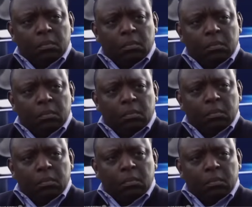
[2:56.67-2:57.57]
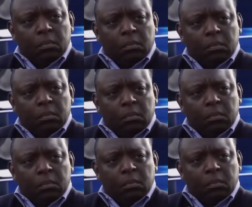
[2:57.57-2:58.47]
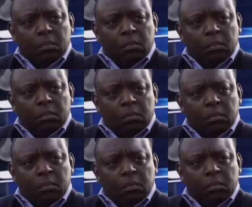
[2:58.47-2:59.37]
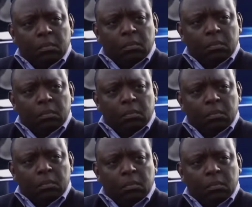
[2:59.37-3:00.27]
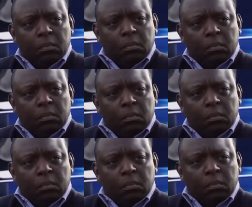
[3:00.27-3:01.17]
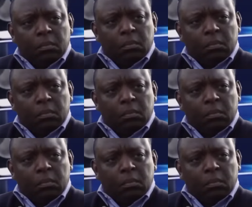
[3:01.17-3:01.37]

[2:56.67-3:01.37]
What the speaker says: [no speech]